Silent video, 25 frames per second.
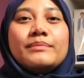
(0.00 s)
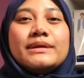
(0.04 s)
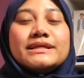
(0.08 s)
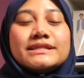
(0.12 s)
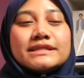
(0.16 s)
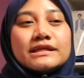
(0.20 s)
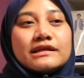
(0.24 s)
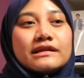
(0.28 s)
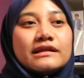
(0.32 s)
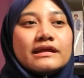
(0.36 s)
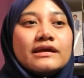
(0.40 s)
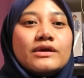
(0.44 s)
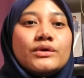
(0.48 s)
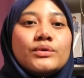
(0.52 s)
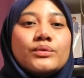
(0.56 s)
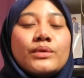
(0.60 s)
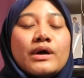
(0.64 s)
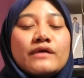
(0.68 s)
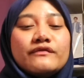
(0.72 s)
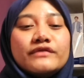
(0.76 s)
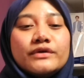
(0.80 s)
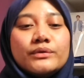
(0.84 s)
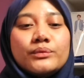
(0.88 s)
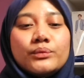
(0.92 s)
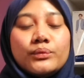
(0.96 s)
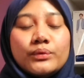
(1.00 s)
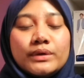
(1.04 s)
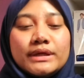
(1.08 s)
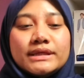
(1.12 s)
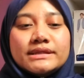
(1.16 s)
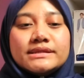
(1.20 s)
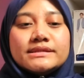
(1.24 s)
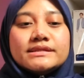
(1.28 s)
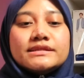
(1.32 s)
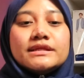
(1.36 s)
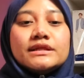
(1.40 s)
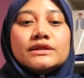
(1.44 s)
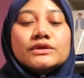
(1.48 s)
Basically, whoever
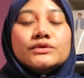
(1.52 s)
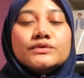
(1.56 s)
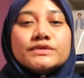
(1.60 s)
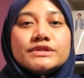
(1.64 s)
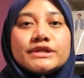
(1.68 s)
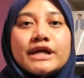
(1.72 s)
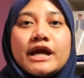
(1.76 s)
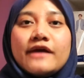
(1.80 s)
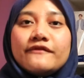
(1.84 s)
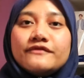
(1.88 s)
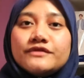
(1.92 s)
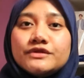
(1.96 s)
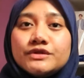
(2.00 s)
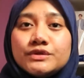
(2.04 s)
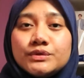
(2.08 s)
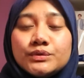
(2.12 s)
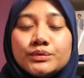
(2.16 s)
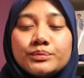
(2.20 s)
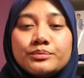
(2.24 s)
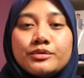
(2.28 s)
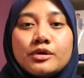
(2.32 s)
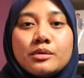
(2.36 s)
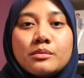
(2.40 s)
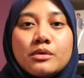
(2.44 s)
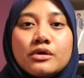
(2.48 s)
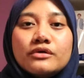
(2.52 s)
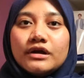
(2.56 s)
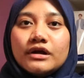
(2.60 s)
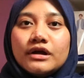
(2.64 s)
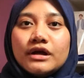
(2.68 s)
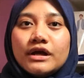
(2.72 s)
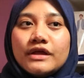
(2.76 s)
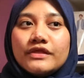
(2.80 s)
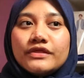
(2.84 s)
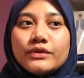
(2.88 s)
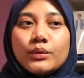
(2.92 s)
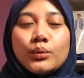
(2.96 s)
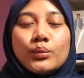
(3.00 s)
wins, the loser have to promote
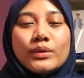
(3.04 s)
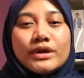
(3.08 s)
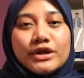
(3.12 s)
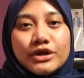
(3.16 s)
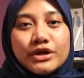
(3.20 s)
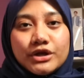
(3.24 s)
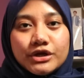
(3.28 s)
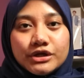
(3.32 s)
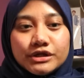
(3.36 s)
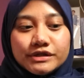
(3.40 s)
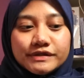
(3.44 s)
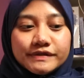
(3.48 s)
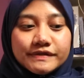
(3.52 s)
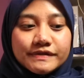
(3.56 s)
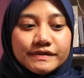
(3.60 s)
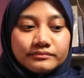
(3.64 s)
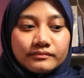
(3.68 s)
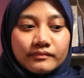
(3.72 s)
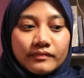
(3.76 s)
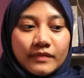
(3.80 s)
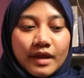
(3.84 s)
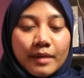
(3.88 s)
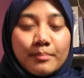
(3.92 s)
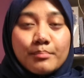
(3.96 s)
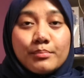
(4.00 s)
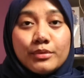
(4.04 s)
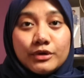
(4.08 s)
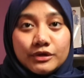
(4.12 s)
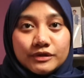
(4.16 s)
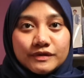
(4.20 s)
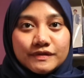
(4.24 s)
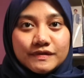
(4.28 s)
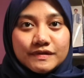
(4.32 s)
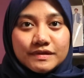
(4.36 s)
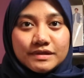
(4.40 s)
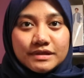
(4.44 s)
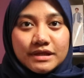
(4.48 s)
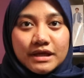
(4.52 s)
the winner's
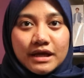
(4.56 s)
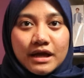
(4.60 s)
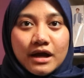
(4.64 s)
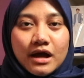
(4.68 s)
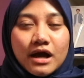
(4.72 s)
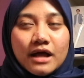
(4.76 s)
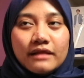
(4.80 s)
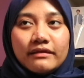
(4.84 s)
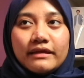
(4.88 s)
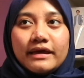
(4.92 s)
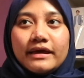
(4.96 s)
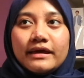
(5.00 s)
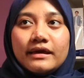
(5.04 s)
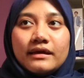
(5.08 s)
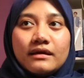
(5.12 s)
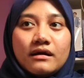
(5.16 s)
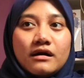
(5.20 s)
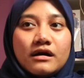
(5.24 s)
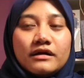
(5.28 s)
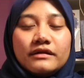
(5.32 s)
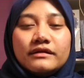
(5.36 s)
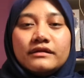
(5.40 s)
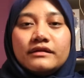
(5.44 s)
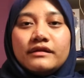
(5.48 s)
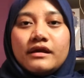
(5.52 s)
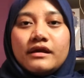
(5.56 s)
books like on